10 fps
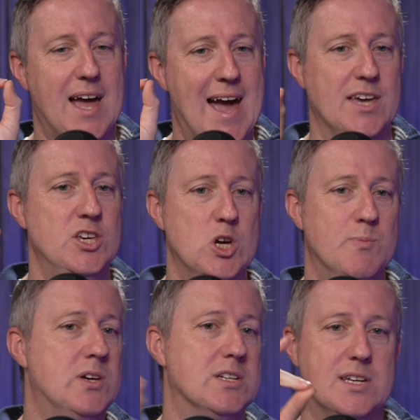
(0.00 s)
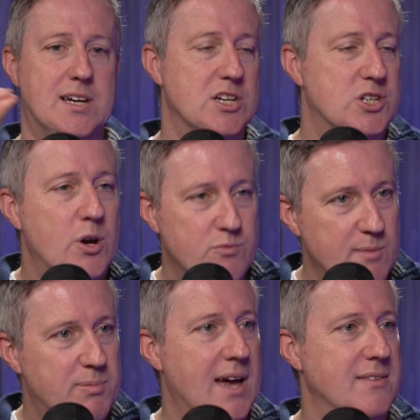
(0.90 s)
at you because they're going to show a
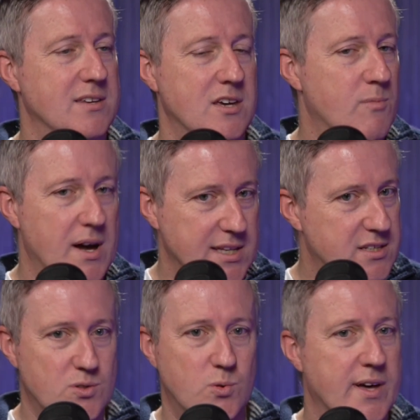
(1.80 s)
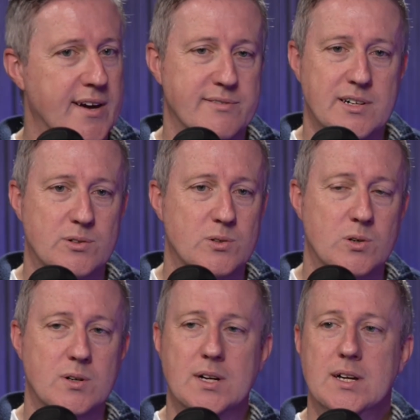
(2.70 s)
replay that you might need to talk over, or,